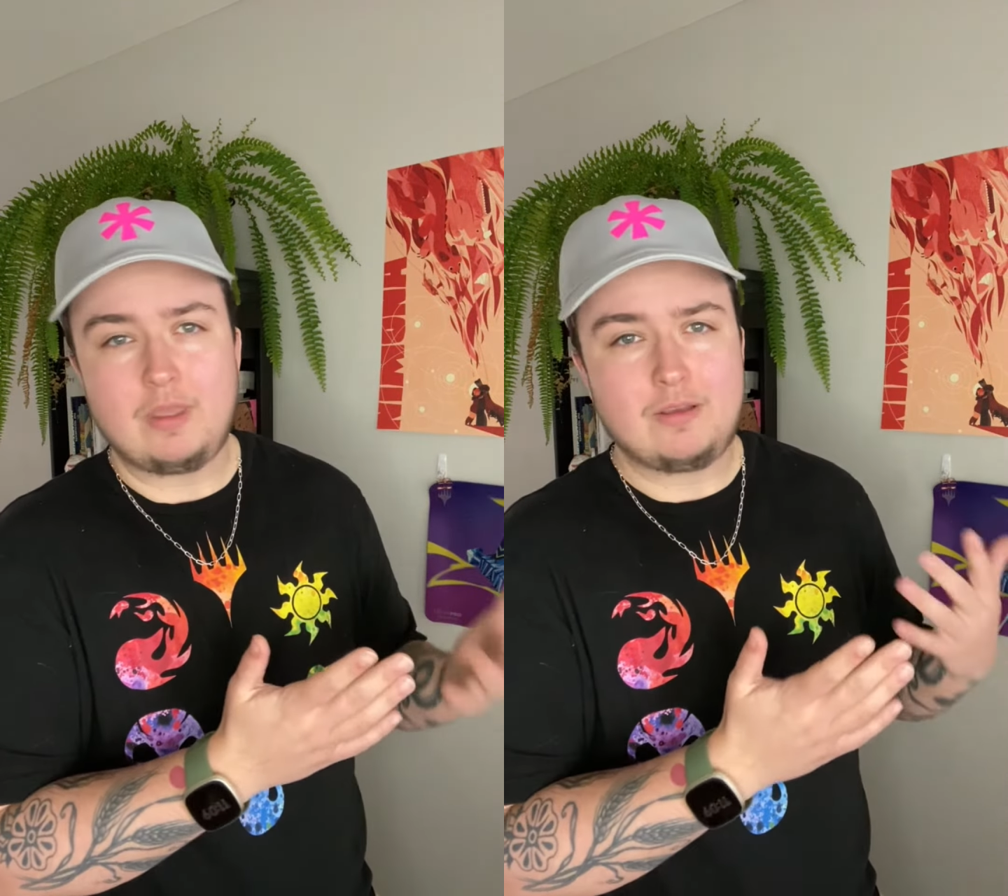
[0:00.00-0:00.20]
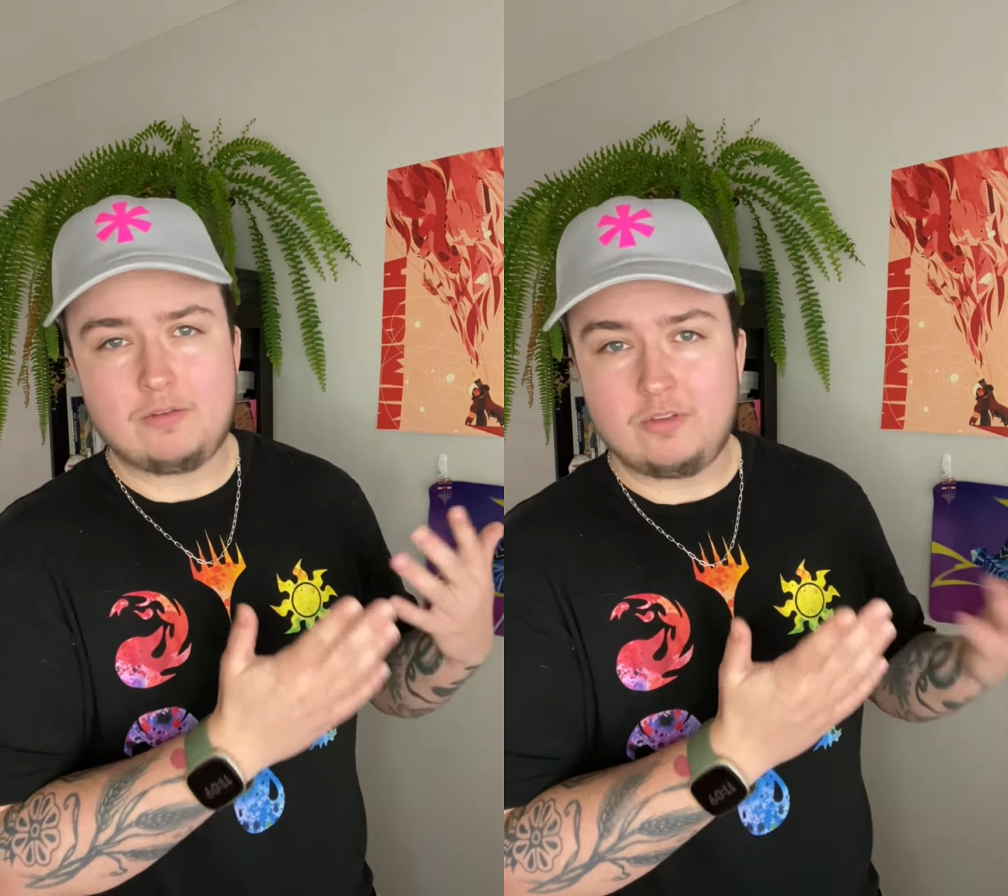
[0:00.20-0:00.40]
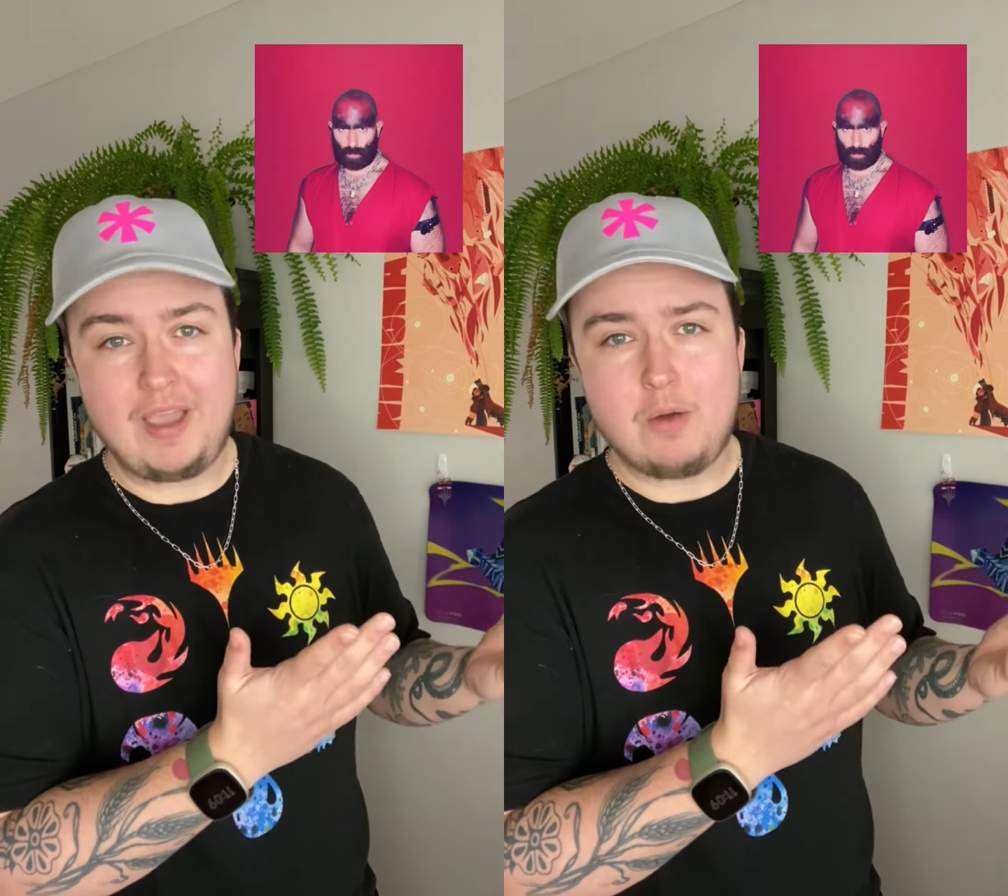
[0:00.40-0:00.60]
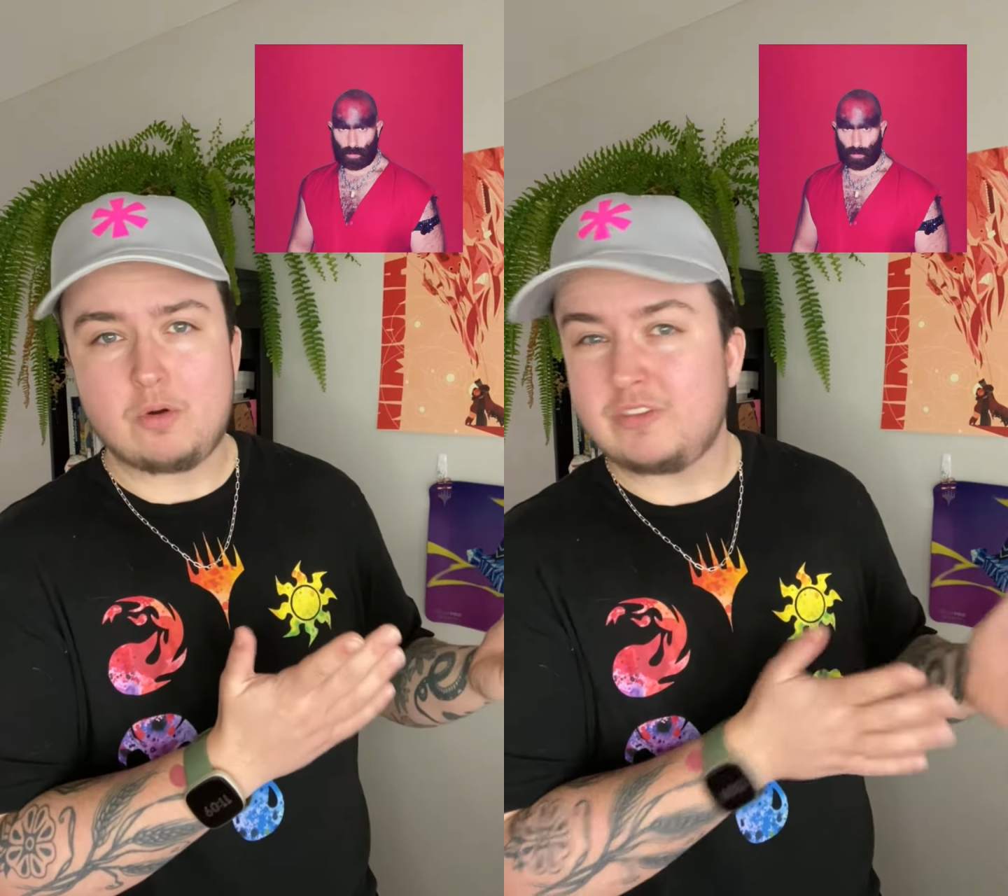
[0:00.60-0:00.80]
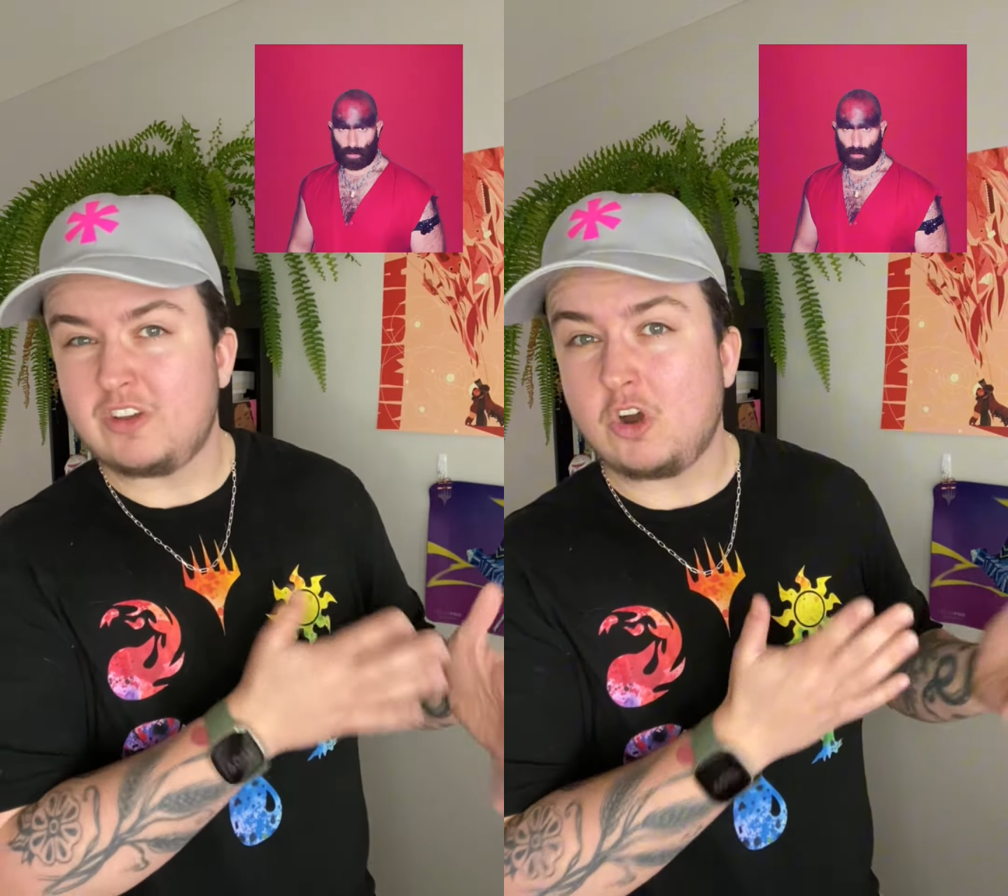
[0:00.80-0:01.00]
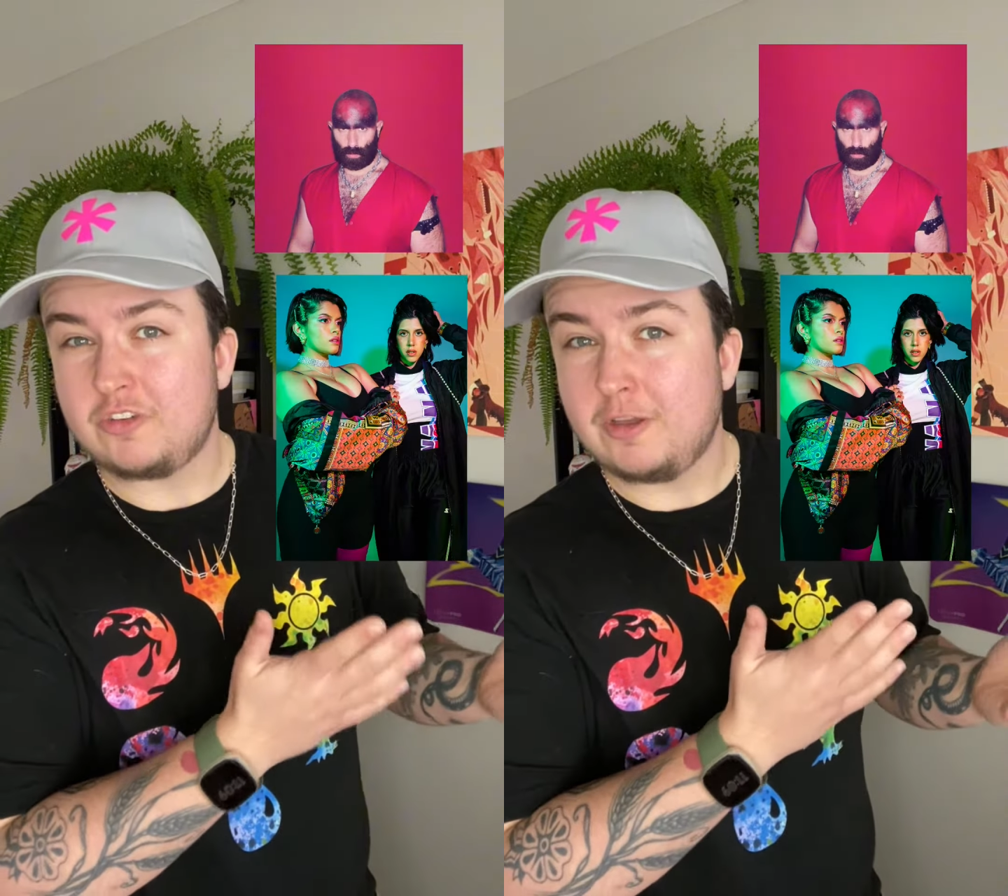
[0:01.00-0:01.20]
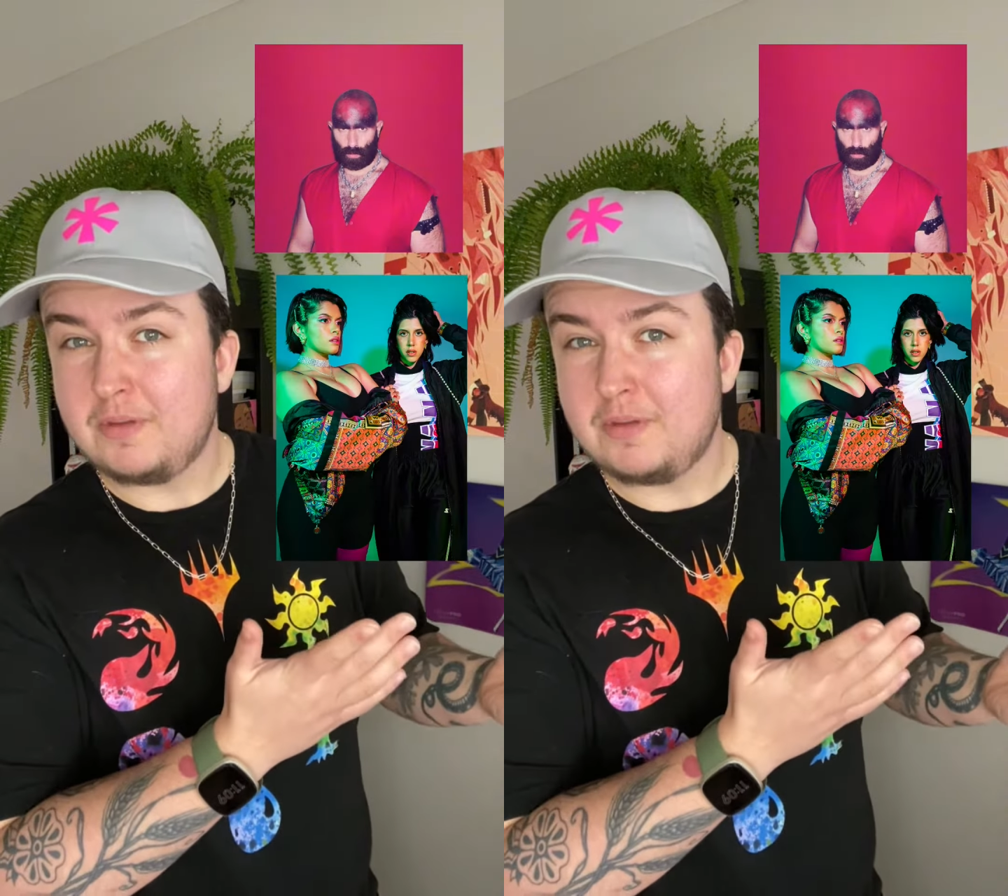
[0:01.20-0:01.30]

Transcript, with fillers: like Devours and Cartel